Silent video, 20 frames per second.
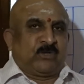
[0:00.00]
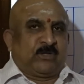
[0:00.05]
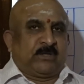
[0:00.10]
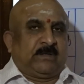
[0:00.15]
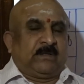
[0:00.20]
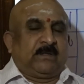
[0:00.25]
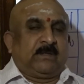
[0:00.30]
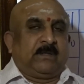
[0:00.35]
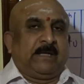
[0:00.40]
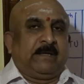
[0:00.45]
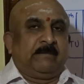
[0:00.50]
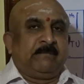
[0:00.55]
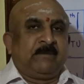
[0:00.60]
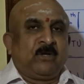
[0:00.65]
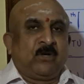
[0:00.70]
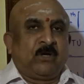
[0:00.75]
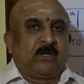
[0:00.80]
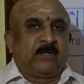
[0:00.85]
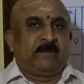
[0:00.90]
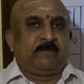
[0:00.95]
I'm sorry,
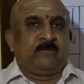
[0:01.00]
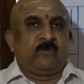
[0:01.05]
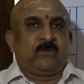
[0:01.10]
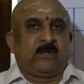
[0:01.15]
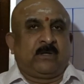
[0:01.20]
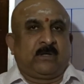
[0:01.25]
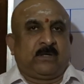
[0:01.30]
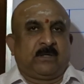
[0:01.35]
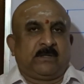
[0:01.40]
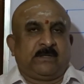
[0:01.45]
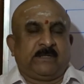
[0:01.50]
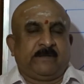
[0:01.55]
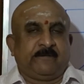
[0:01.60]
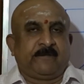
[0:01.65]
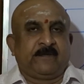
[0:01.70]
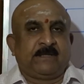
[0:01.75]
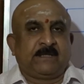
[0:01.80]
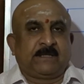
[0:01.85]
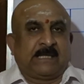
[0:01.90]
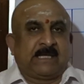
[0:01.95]
let me not give you a
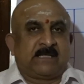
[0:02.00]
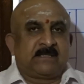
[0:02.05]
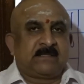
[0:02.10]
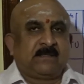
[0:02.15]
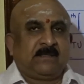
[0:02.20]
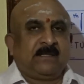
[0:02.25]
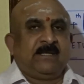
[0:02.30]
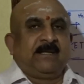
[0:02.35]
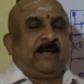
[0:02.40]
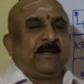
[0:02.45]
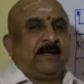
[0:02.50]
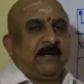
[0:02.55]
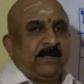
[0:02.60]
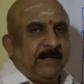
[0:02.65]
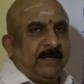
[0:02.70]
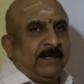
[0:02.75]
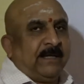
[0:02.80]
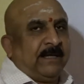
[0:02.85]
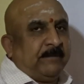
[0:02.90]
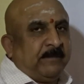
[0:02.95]
different class.
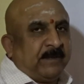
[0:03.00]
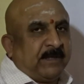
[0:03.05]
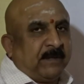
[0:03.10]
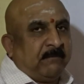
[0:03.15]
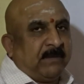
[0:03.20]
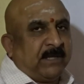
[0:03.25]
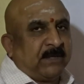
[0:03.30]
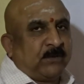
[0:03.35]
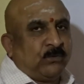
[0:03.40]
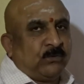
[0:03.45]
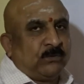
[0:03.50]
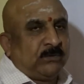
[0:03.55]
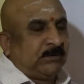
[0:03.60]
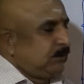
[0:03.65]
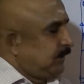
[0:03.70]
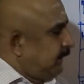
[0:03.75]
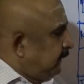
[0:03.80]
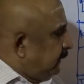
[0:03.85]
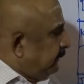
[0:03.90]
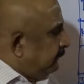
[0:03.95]
Let me come back
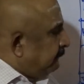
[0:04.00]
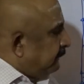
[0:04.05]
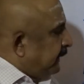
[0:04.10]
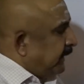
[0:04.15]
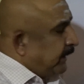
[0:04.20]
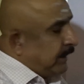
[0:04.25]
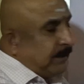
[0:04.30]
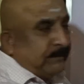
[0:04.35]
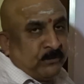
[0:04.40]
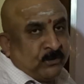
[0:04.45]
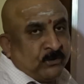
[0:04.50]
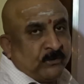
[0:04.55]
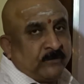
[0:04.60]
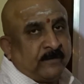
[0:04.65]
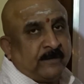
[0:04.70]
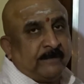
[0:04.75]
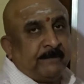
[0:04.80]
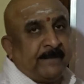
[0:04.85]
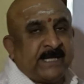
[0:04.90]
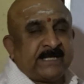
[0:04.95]
to my
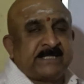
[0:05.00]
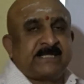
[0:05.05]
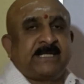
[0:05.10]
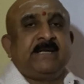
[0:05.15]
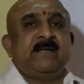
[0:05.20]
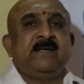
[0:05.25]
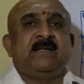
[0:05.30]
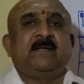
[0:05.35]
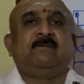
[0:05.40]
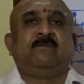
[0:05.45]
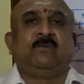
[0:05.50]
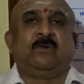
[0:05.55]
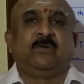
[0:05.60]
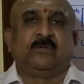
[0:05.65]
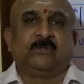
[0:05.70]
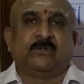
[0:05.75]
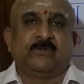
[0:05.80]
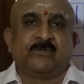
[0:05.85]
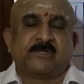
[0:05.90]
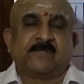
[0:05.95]
beautiful Mars and
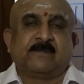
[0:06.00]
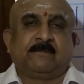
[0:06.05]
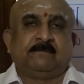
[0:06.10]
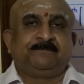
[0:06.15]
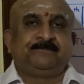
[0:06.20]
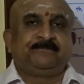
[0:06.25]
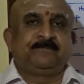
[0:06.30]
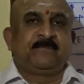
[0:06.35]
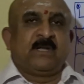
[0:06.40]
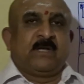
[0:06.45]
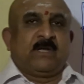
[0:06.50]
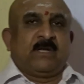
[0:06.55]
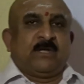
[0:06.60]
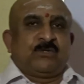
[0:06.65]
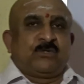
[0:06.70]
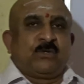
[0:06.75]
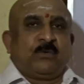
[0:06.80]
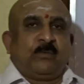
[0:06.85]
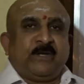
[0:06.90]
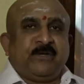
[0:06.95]
fourth house.
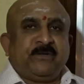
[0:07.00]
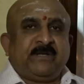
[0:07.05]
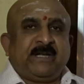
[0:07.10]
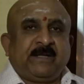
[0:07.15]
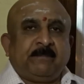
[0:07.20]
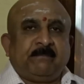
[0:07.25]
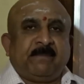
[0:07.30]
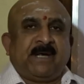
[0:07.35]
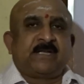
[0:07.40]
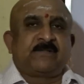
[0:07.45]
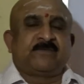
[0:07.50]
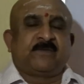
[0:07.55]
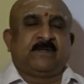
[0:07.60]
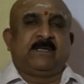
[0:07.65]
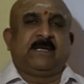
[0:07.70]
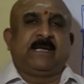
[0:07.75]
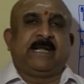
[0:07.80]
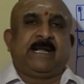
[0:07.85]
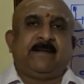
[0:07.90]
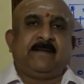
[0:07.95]
So when you take Mars
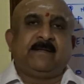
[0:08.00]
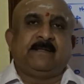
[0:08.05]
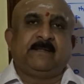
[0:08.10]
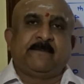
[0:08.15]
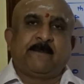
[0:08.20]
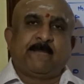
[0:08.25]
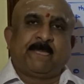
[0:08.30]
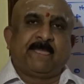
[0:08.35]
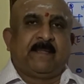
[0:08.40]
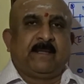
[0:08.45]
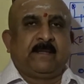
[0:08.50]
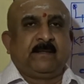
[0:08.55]
for the land,